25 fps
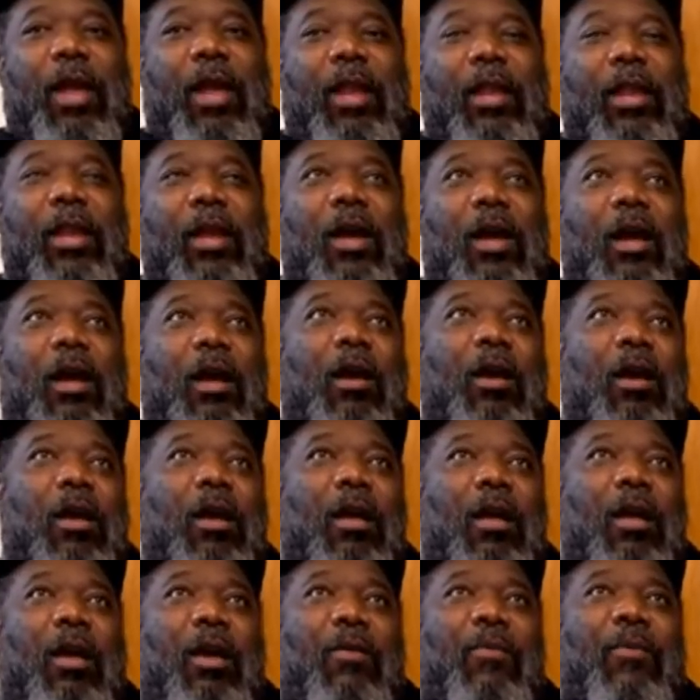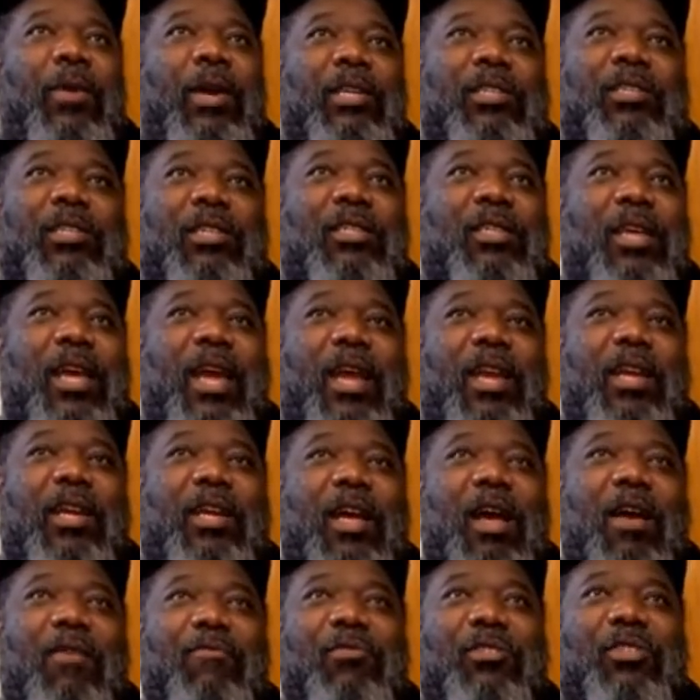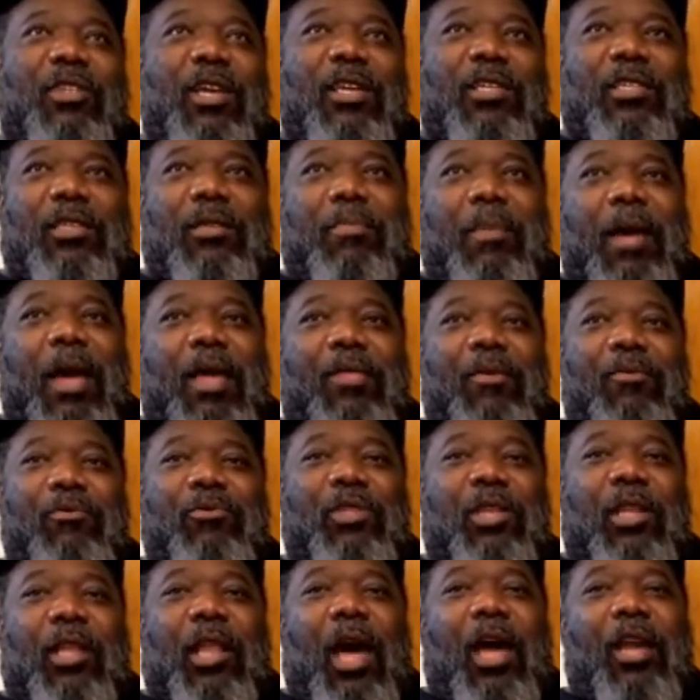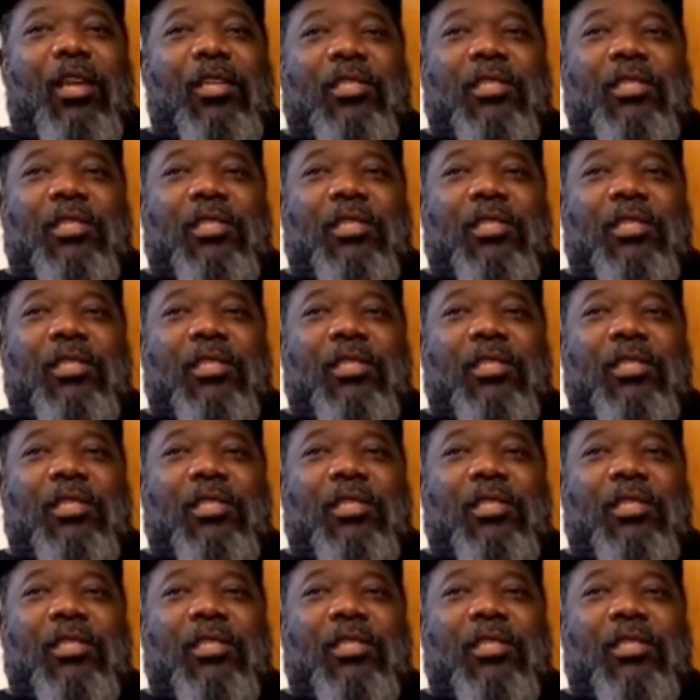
And uh, we just had a conversation about there was a lot